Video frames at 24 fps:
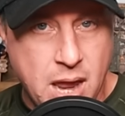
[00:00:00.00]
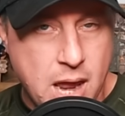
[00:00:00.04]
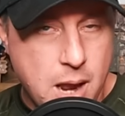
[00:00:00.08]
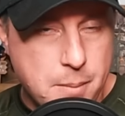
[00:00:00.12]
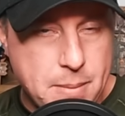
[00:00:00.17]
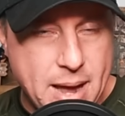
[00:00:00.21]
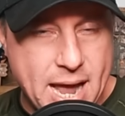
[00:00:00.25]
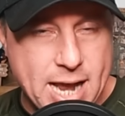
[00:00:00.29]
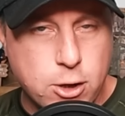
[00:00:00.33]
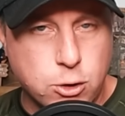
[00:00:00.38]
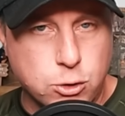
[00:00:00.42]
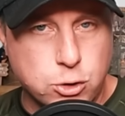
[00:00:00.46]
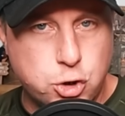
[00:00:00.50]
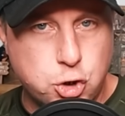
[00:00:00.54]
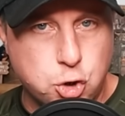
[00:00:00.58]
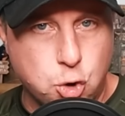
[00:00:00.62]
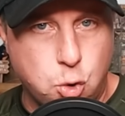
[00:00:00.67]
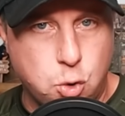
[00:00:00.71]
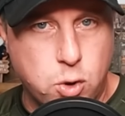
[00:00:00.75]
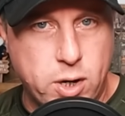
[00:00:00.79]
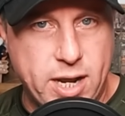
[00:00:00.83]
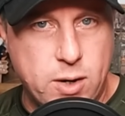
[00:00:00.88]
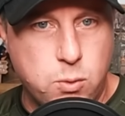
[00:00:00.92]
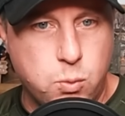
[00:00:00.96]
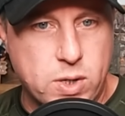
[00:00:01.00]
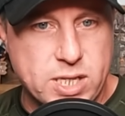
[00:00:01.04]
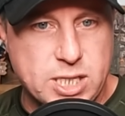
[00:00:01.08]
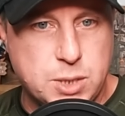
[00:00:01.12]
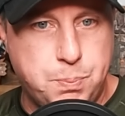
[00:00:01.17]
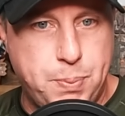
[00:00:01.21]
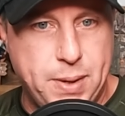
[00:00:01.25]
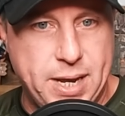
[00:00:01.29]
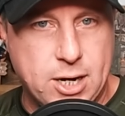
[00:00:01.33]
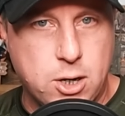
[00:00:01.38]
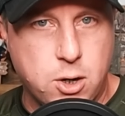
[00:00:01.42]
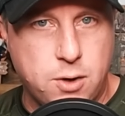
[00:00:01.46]
Michael Jordan was
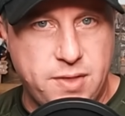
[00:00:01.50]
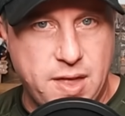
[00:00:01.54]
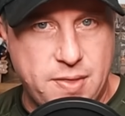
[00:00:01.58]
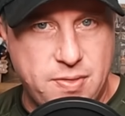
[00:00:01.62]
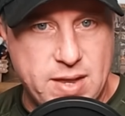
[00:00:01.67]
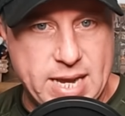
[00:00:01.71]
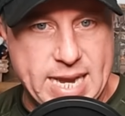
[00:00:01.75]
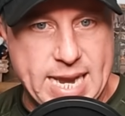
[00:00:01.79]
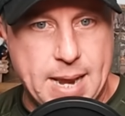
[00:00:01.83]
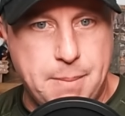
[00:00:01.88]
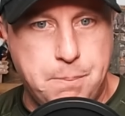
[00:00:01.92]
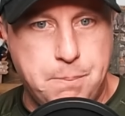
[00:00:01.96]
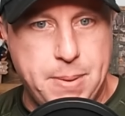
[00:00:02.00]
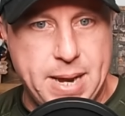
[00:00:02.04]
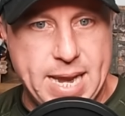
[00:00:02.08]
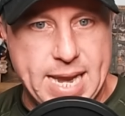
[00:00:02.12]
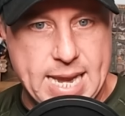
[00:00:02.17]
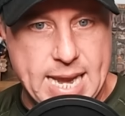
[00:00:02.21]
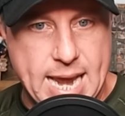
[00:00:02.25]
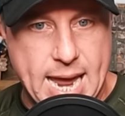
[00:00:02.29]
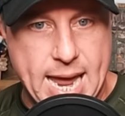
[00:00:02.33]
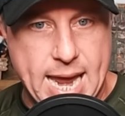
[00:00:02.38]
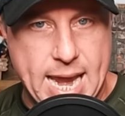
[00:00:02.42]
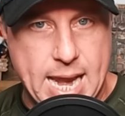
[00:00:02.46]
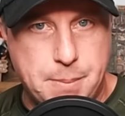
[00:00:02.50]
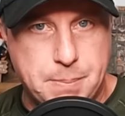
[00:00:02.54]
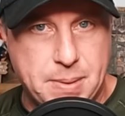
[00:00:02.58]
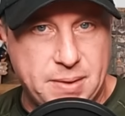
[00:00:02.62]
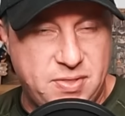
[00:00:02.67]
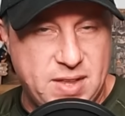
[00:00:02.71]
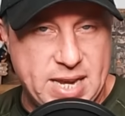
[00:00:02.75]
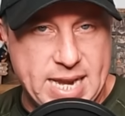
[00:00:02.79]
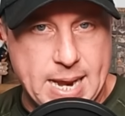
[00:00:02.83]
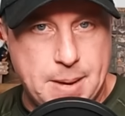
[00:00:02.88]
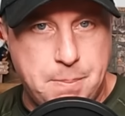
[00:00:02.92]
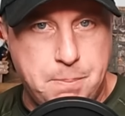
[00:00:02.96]
bigger than the NBA, but
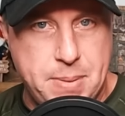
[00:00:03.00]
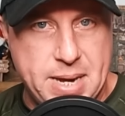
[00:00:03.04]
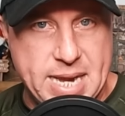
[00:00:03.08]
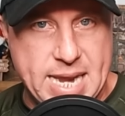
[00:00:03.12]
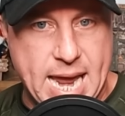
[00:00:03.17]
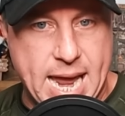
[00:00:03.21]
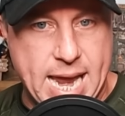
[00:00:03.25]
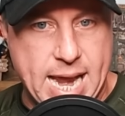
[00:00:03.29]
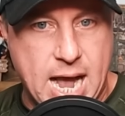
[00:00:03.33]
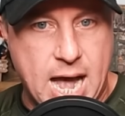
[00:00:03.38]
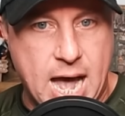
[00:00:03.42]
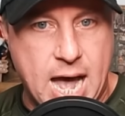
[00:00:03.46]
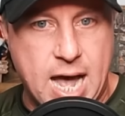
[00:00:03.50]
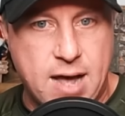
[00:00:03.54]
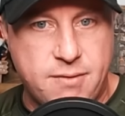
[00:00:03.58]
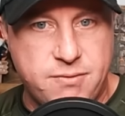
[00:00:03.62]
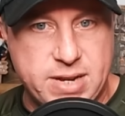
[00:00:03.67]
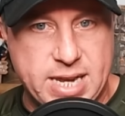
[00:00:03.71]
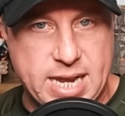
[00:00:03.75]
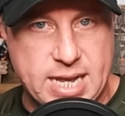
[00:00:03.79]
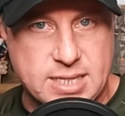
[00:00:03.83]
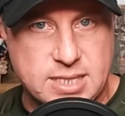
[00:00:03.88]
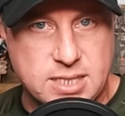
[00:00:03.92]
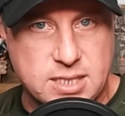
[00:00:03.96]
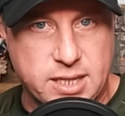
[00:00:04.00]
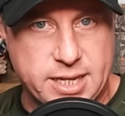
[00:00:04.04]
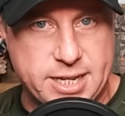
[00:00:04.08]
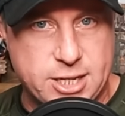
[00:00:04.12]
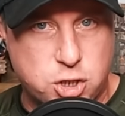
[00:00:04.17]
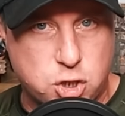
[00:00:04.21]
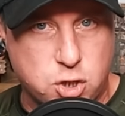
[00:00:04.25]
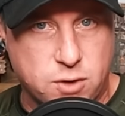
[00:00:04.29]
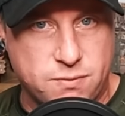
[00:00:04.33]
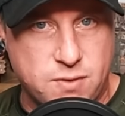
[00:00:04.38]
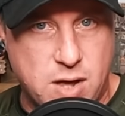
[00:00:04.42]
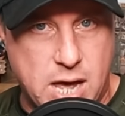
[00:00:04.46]
the NBA obviously
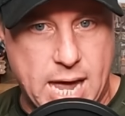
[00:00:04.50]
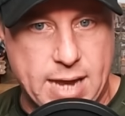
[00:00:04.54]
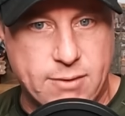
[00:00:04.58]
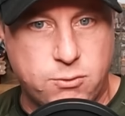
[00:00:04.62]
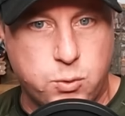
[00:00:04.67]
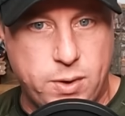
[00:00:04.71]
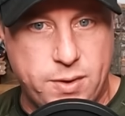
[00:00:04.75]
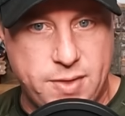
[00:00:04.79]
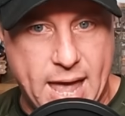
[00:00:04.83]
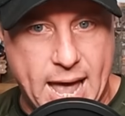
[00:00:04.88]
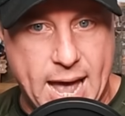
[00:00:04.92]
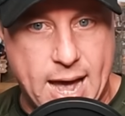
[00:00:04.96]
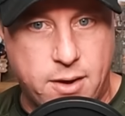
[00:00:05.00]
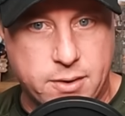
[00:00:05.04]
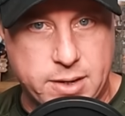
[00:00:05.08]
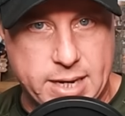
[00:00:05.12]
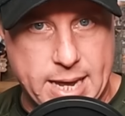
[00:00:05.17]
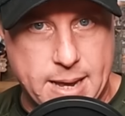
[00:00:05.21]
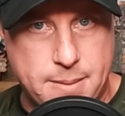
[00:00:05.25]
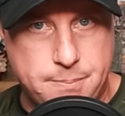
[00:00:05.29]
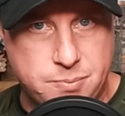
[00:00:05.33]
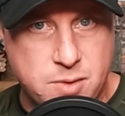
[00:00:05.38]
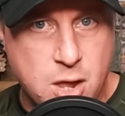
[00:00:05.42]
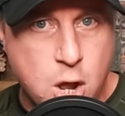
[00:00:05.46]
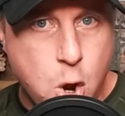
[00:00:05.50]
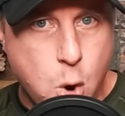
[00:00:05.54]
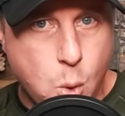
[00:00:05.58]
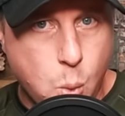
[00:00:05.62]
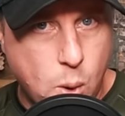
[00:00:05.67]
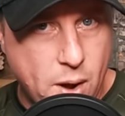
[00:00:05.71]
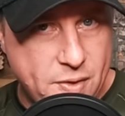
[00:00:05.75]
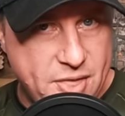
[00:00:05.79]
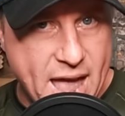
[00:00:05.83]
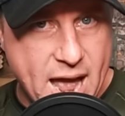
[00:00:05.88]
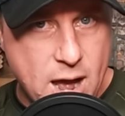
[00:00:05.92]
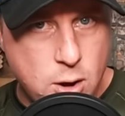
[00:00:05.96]
survived without him.
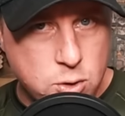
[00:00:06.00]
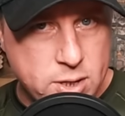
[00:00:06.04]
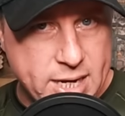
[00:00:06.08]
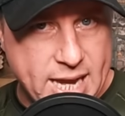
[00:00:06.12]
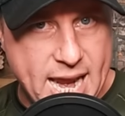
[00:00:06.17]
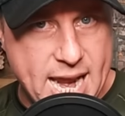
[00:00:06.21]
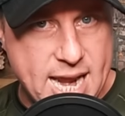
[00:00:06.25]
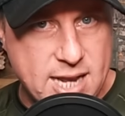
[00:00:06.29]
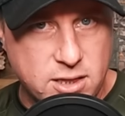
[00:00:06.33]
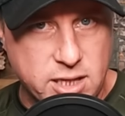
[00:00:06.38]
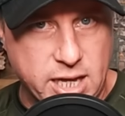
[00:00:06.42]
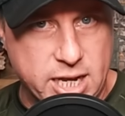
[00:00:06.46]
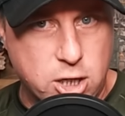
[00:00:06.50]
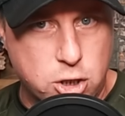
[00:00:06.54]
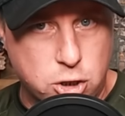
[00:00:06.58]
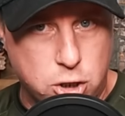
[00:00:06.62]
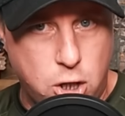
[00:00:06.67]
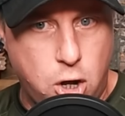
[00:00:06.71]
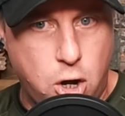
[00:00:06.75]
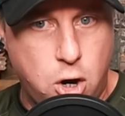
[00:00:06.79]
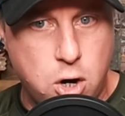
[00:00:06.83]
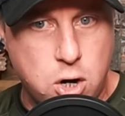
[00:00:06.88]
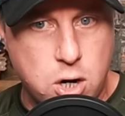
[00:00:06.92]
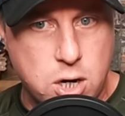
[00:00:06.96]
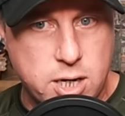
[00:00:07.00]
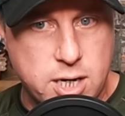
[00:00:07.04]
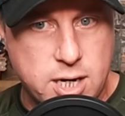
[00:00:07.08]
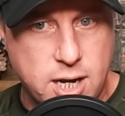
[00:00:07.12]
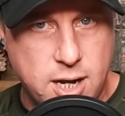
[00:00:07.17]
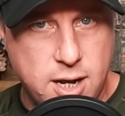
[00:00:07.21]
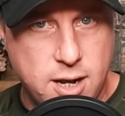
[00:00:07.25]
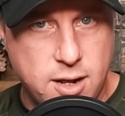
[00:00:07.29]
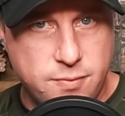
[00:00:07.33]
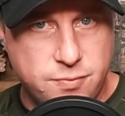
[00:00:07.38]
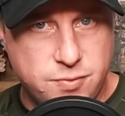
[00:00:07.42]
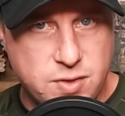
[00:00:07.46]
Without Caitlyn Clark,
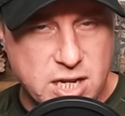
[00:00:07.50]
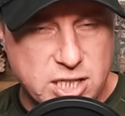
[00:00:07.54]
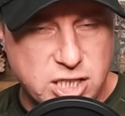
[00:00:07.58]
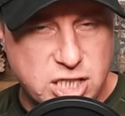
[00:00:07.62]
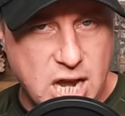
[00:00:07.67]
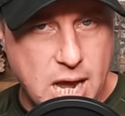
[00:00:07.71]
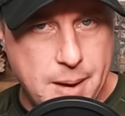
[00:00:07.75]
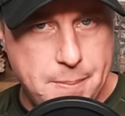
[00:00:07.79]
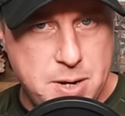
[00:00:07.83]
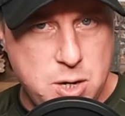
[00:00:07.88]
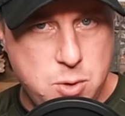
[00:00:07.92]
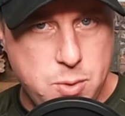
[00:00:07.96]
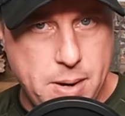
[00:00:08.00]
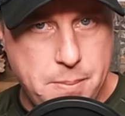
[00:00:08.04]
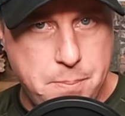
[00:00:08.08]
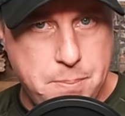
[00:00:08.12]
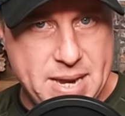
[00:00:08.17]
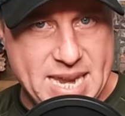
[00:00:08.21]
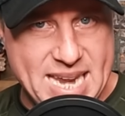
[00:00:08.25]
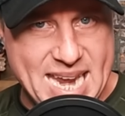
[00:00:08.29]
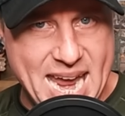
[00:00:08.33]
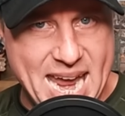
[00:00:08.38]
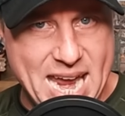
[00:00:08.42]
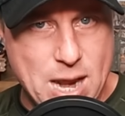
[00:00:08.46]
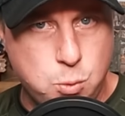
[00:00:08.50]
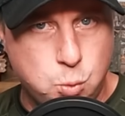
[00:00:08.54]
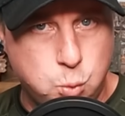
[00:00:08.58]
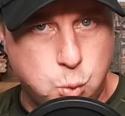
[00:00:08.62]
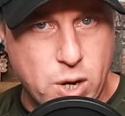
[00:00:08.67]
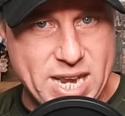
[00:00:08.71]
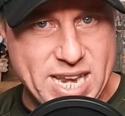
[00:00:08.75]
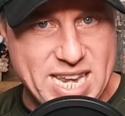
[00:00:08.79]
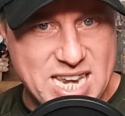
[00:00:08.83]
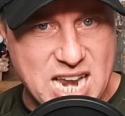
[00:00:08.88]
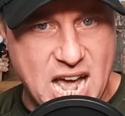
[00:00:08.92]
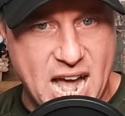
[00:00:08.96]
the WNBA
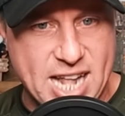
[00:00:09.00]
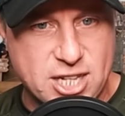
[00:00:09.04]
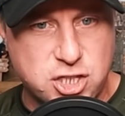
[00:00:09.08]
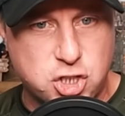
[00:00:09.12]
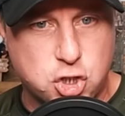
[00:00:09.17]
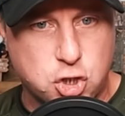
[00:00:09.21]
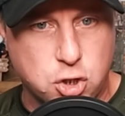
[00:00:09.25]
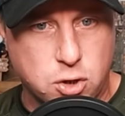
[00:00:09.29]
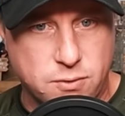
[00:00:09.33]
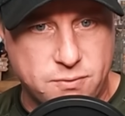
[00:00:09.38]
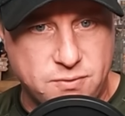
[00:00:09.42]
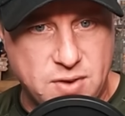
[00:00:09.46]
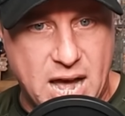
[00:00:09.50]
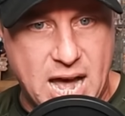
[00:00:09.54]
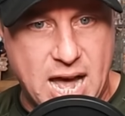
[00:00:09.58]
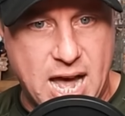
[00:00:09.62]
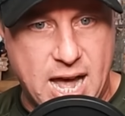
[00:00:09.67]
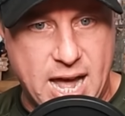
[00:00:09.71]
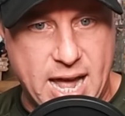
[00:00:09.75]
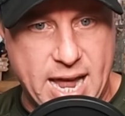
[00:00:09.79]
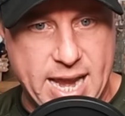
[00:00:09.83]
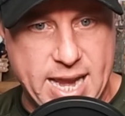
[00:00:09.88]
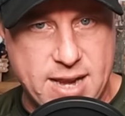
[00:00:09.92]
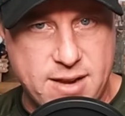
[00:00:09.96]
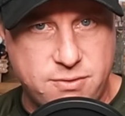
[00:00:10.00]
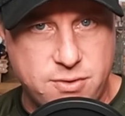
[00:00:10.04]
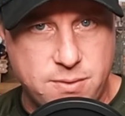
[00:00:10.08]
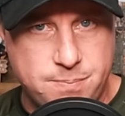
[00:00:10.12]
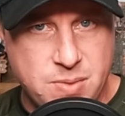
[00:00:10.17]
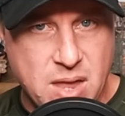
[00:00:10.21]
would not survive.